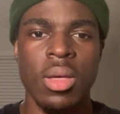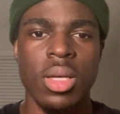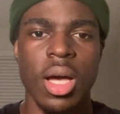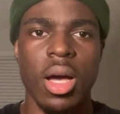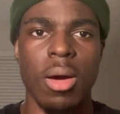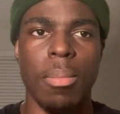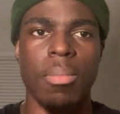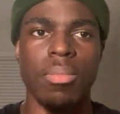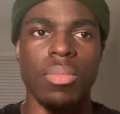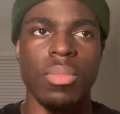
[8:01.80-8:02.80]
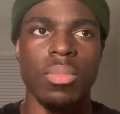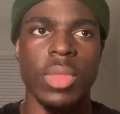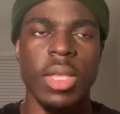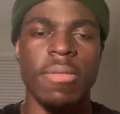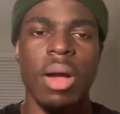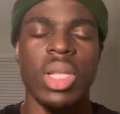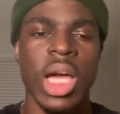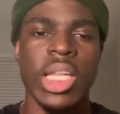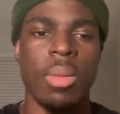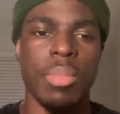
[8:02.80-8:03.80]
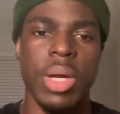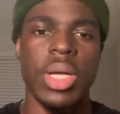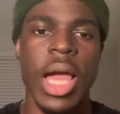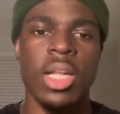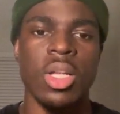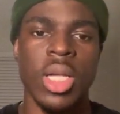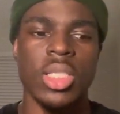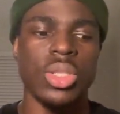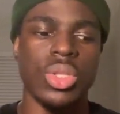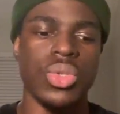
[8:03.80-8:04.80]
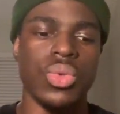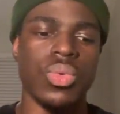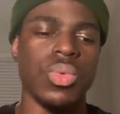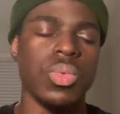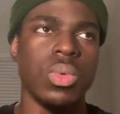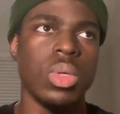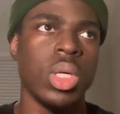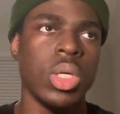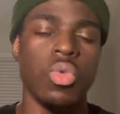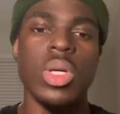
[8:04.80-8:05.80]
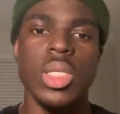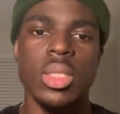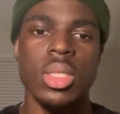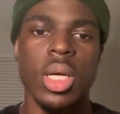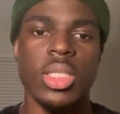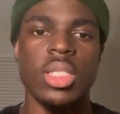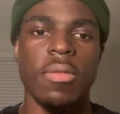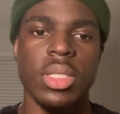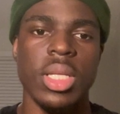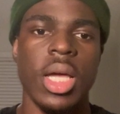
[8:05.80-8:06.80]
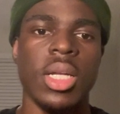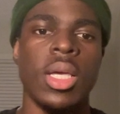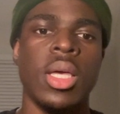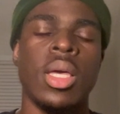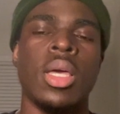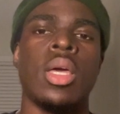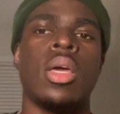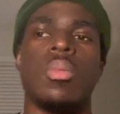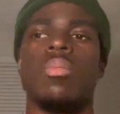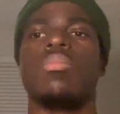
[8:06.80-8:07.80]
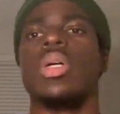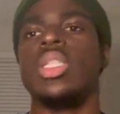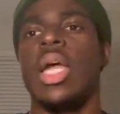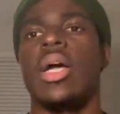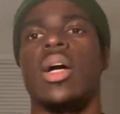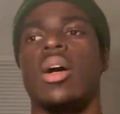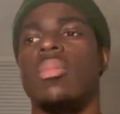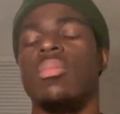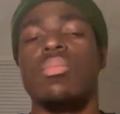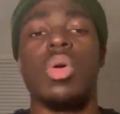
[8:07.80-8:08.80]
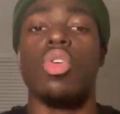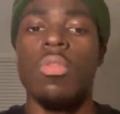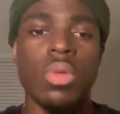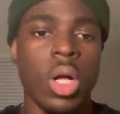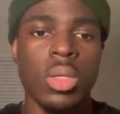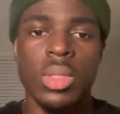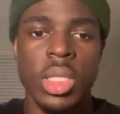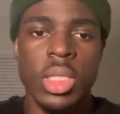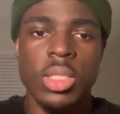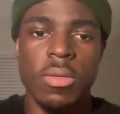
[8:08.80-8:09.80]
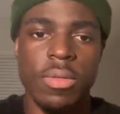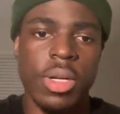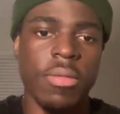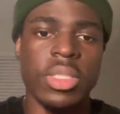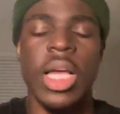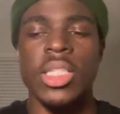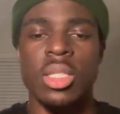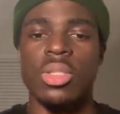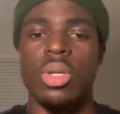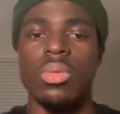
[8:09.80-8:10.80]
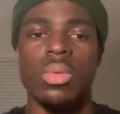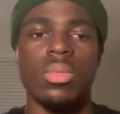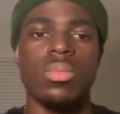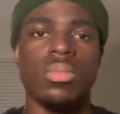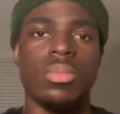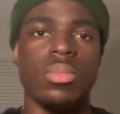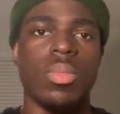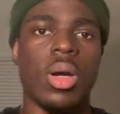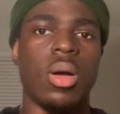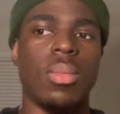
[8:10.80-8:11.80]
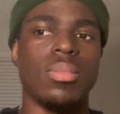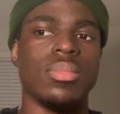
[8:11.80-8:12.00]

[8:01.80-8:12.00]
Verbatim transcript: um, found out that Barry had a connection to Chris and stuff like that but yeah, um, but overall, this is a very fantastic show. Um,